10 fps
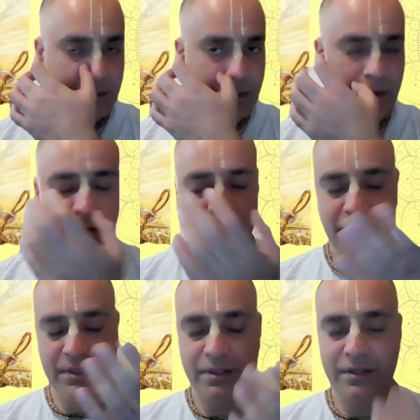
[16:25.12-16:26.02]

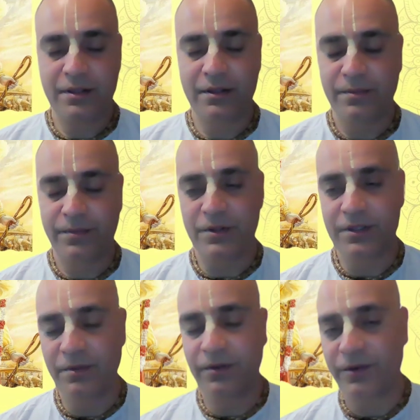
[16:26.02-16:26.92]
is it
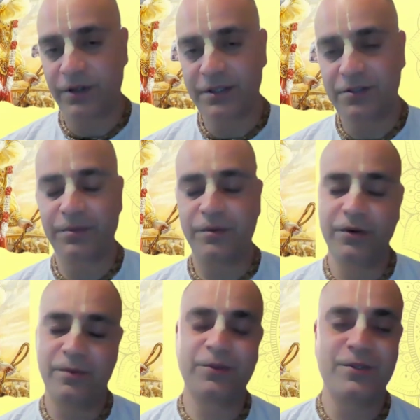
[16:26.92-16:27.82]
possible for us to
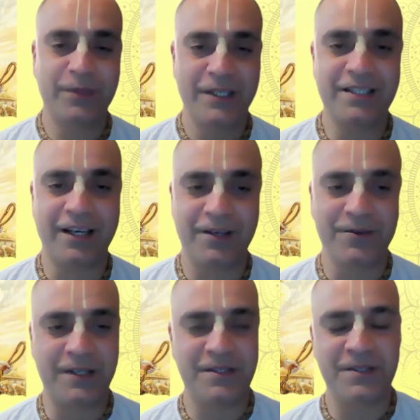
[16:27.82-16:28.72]
perform those many
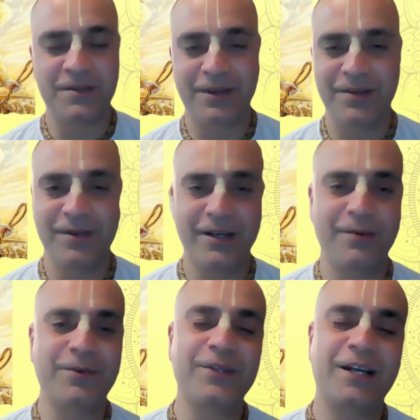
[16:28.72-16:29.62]
sacrifices? Okay, we'll
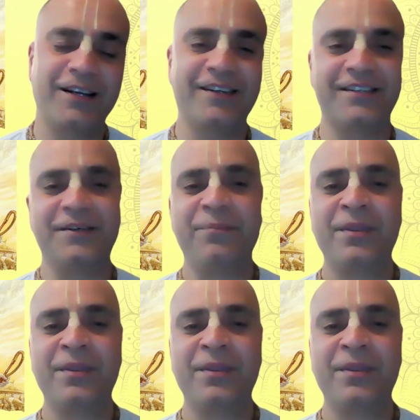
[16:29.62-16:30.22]
come to that later.